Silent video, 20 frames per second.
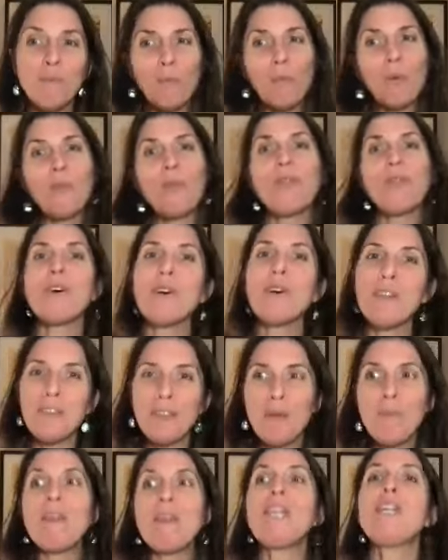put
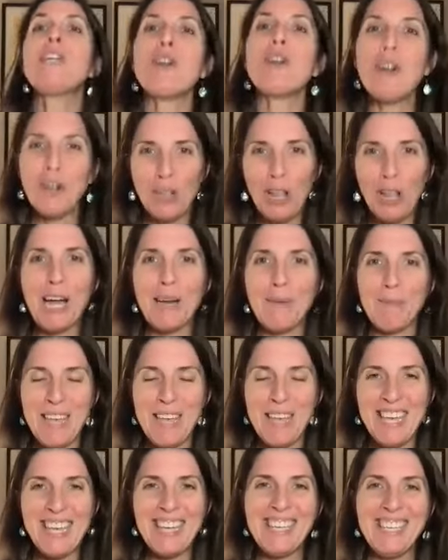the mean girl on
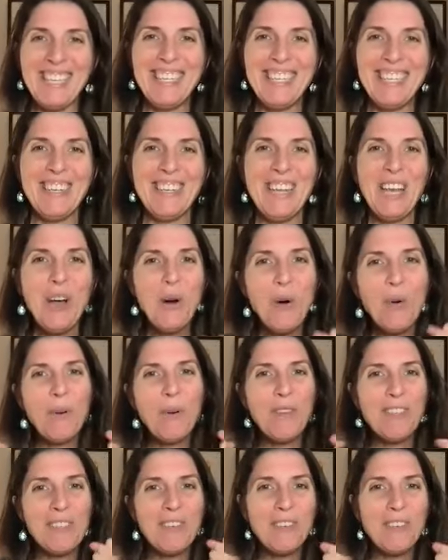me
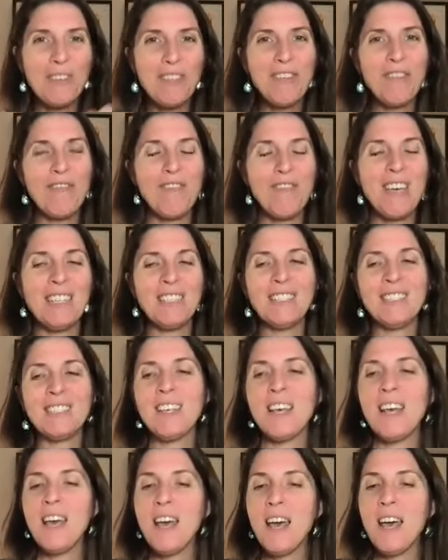with the
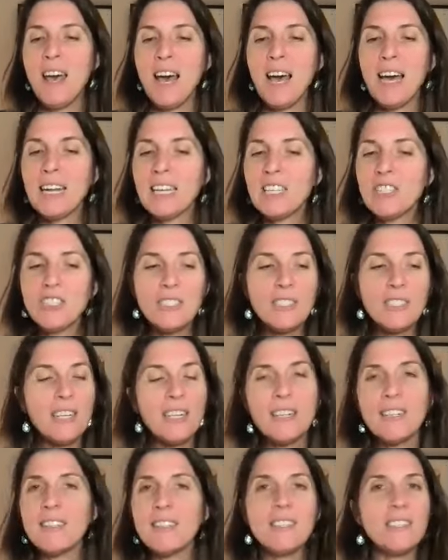fists. And I just
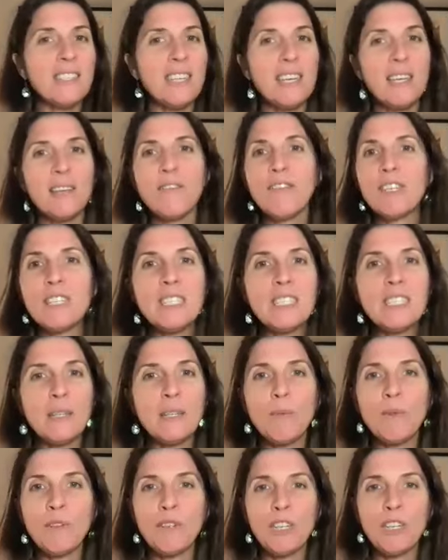said the same, very
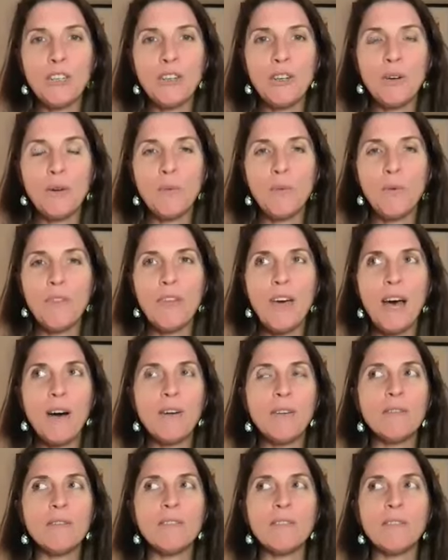similar,
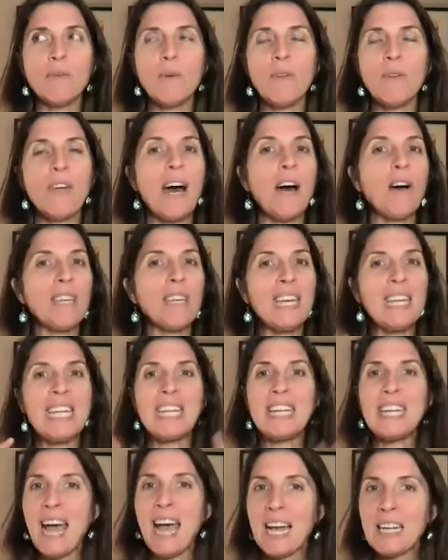without
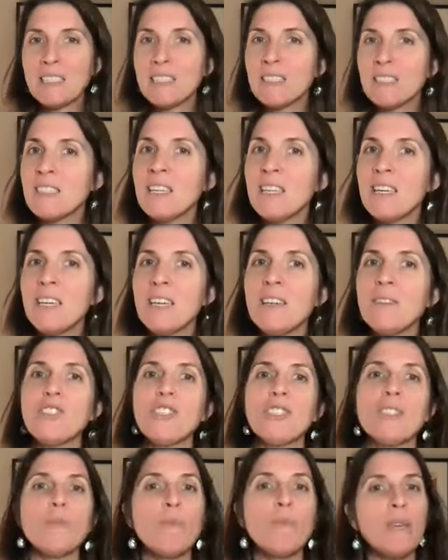getting nasty,
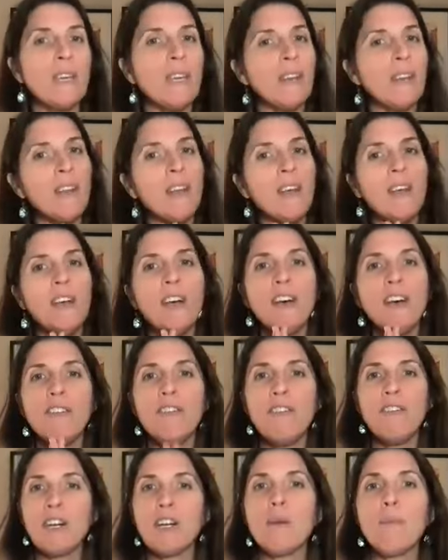just being
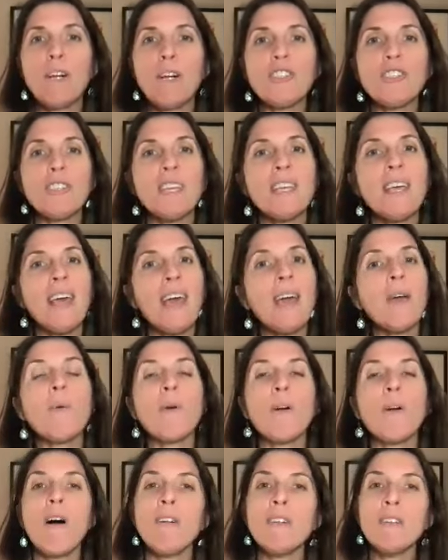very much like, "Hey,
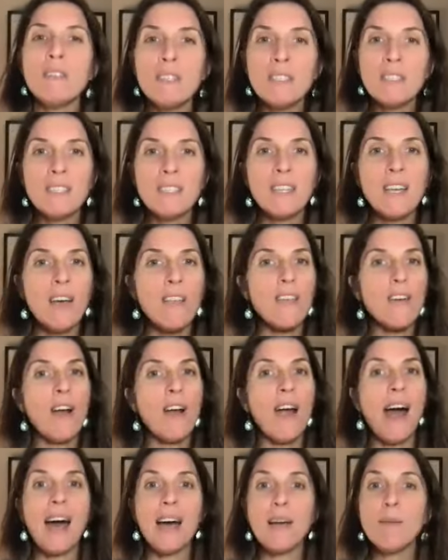we're all in this
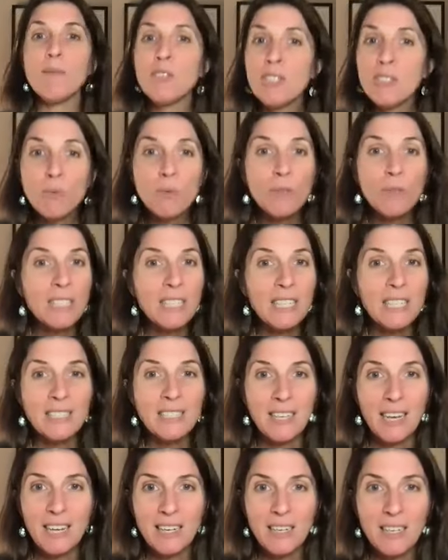together. I'm just really
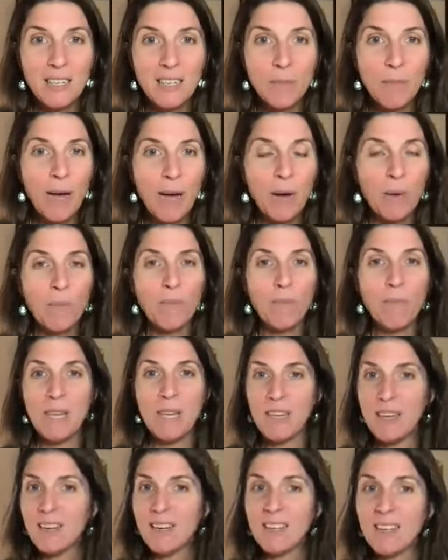excited about
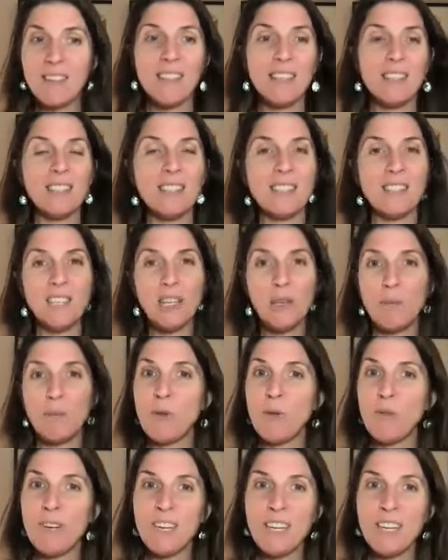being in this
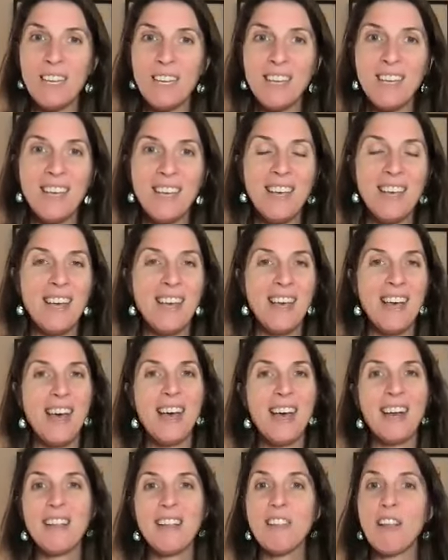community
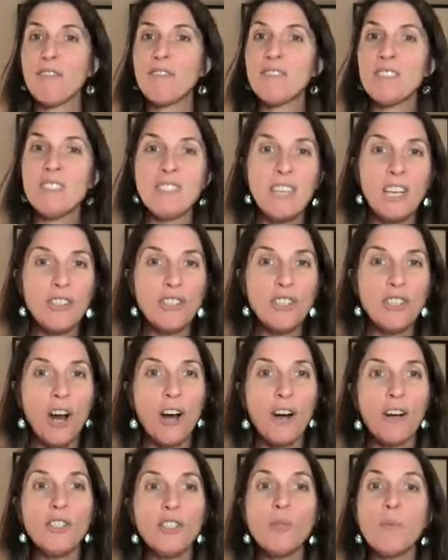and I love to take
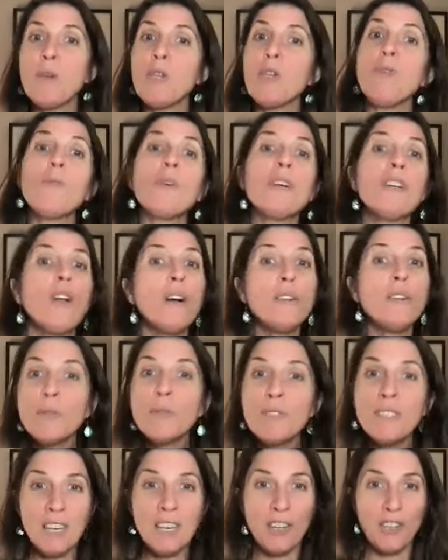charge, but you can
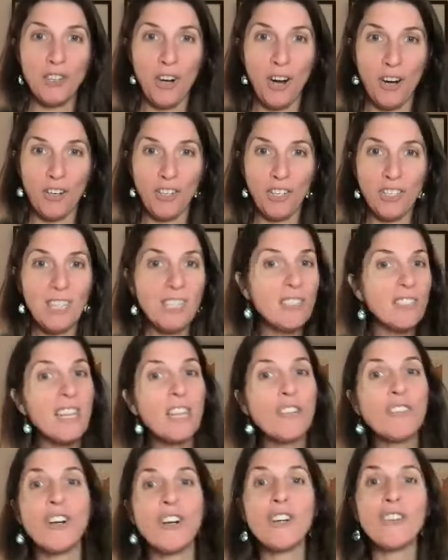also take charge. Let's
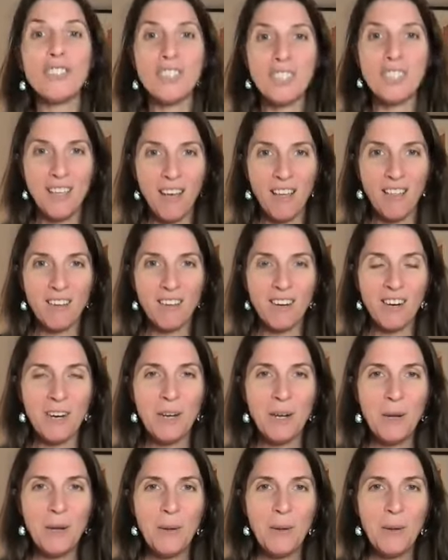take charge together."